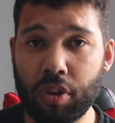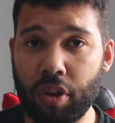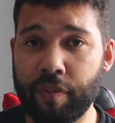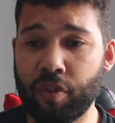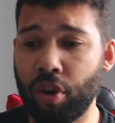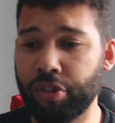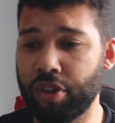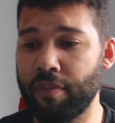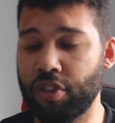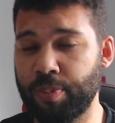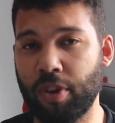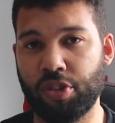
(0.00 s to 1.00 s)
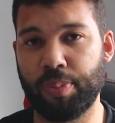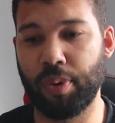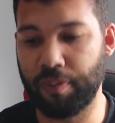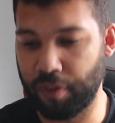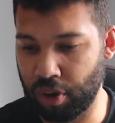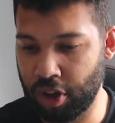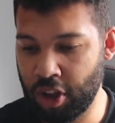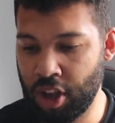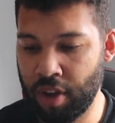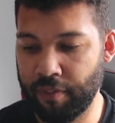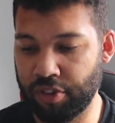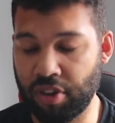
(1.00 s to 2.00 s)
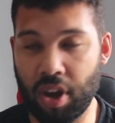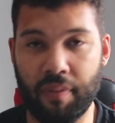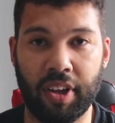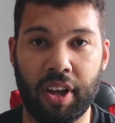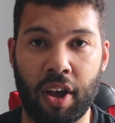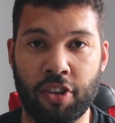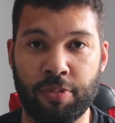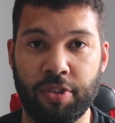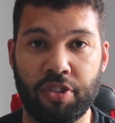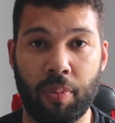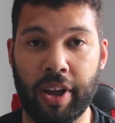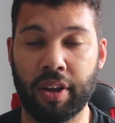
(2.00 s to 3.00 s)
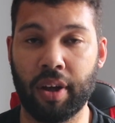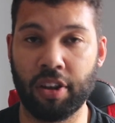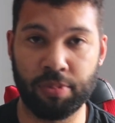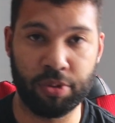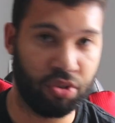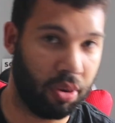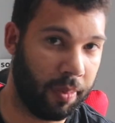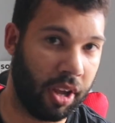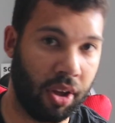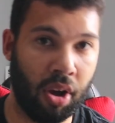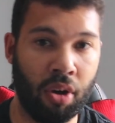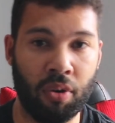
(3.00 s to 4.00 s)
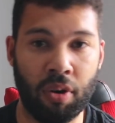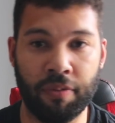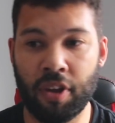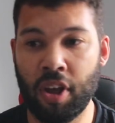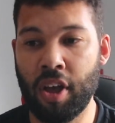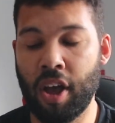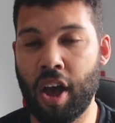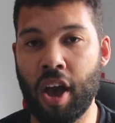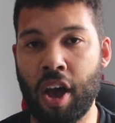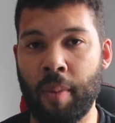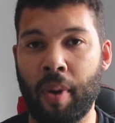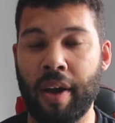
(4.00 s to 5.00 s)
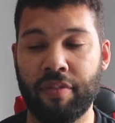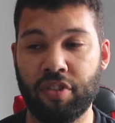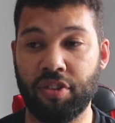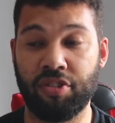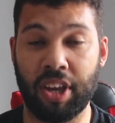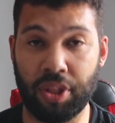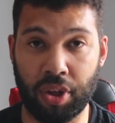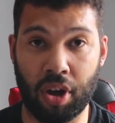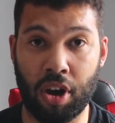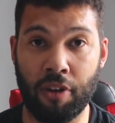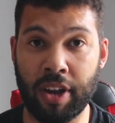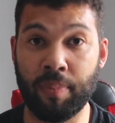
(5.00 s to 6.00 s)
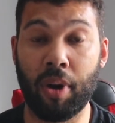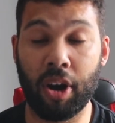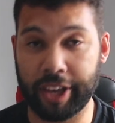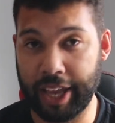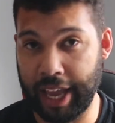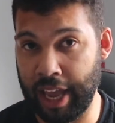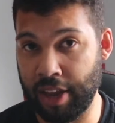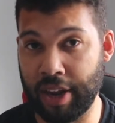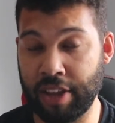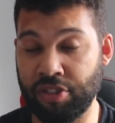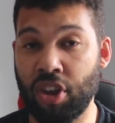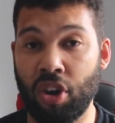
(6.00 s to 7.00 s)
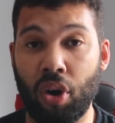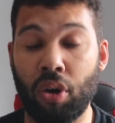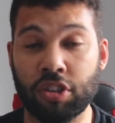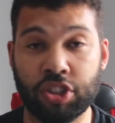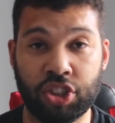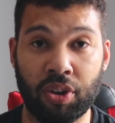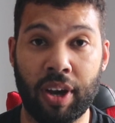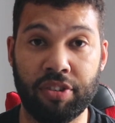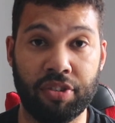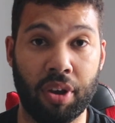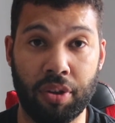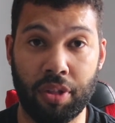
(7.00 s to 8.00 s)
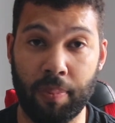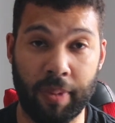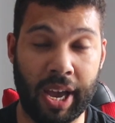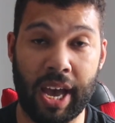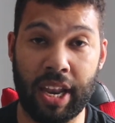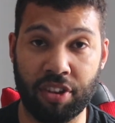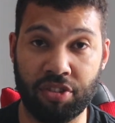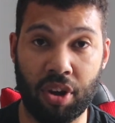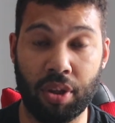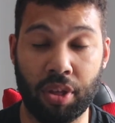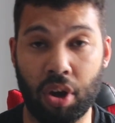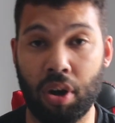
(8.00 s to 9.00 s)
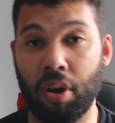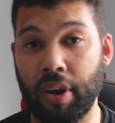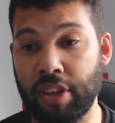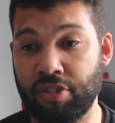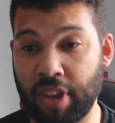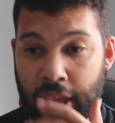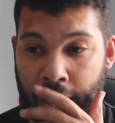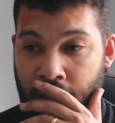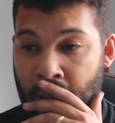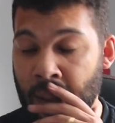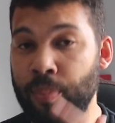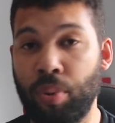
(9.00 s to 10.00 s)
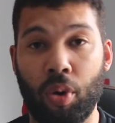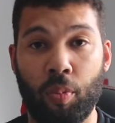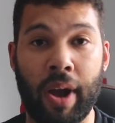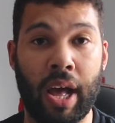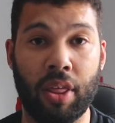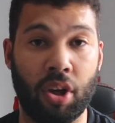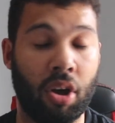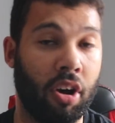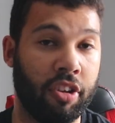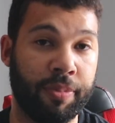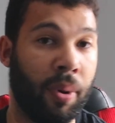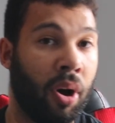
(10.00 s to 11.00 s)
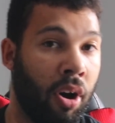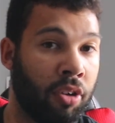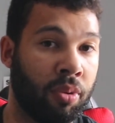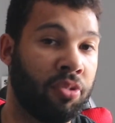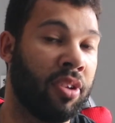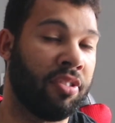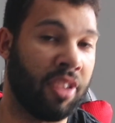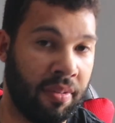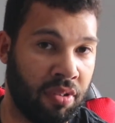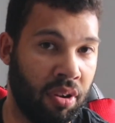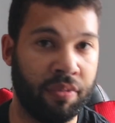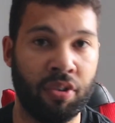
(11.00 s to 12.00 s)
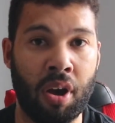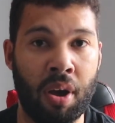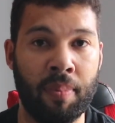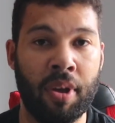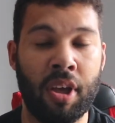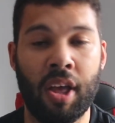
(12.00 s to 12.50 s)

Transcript: of course, I'm responsible for serving customers. So when customers drop their car off, um, I have to see the car in, mark it in as on site, so the mechanics know the car is here. Put where the car's parked because that saves a lot of time.